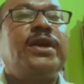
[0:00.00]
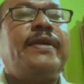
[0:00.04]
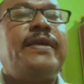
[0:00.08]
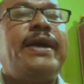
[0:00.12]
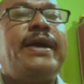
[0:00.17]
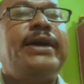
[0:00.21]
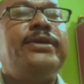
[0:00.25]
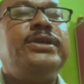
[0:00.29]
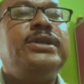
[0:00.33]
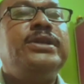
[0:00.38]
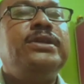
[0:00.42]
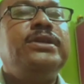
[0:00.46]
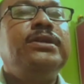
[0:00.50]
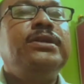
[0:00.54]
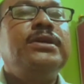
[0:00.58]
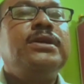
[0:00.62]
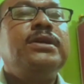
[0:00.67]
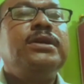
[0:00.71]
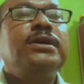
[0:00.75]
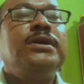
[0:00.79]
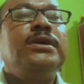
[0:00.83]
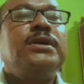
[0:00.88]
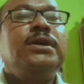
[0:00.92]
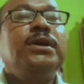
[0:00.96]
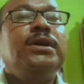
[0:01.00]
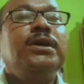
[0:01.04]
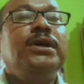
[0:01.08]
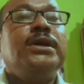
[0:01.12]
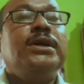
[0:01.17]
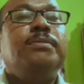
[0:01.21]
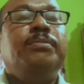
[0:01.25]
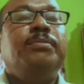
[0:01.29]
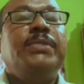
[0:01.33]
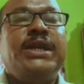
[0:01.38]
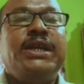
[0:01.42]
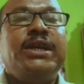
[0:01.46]
iodine.
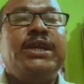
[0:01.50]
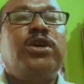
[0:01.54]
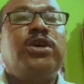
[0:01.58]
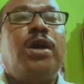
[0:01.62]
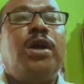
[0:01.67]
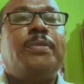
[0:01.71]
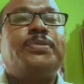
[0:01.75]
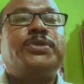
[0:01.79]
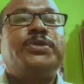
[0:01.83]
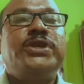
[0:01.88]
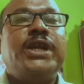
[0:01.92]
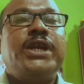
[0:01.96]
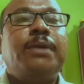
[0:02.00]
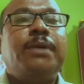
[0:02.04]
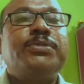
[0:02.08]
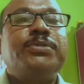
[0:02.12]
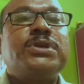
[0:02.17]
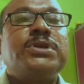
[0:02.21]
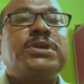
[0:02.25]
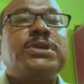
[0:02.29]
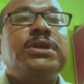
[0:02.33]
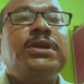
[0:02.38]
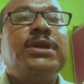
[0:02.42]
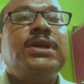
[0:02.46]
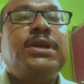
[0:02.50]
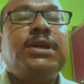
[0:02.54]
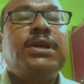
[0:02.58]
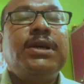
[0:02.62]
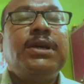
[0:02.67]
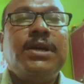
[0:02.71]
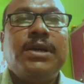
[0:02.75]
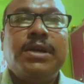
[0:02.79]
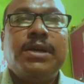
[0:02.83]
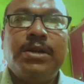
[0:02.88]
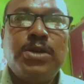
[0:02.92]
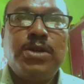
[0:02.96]
Many cough syrups,
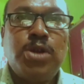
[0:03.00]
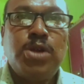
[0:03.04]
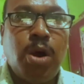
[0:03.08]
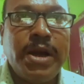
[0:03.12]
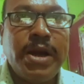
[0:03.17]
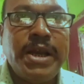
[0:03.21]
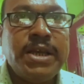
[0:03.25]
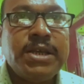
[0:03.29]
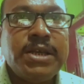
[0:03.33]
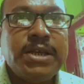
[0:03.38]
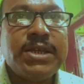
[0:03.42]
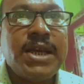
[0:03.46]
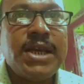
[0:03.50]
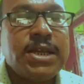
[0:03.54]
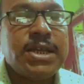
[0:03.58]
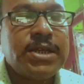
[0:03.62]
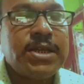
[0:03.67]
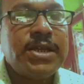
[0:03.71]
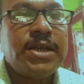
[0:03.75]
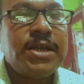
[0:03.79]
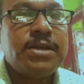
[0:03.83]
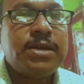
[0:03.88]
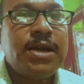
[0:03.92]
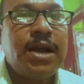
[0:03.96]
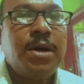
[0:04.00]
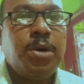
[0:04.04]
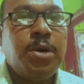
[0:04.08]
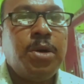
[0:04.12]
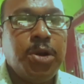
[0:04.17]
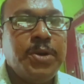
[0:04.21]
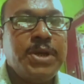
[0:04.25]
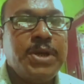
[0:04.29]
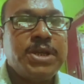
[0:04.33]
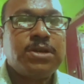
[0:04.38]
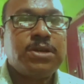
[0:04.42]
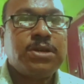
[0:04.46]
tonics, etc.
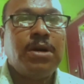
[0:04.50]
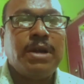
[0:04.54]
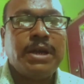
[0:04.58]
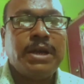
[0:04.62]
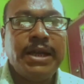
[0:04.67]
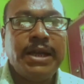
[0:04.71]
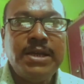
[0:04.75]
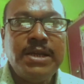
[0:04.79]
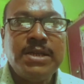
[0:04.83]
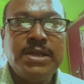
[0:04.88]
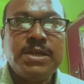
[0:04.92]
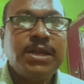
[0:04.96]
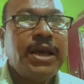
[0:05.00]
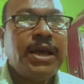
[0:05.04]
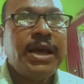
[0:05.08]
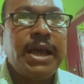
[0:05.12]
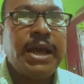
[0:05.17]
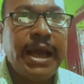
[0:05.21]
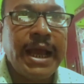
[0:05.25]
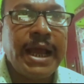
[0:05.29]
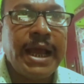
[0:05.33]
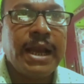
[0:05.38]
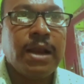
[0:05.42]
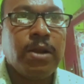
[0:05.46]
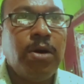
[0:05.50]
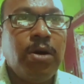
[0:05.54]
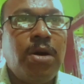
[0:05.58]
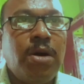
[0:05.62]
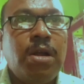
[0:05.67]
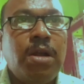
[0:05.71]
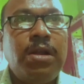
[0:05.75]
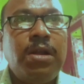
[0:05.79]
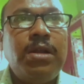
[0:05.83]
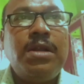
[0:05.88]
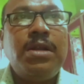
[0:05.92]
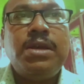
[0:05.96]
always contains
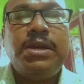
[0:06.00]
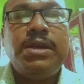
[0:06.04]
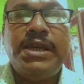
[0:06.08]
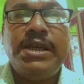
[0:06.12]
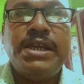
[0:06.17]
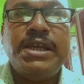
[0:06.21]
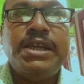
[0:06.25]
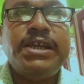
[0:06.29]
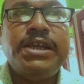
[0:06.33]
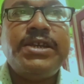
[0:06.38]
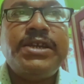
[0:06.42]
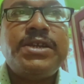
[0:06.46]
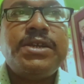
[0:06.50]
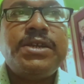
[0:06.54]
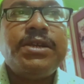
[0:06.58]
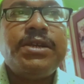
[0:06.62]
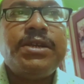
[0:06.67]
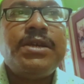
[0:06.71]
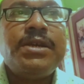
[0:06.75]
alcohol in it.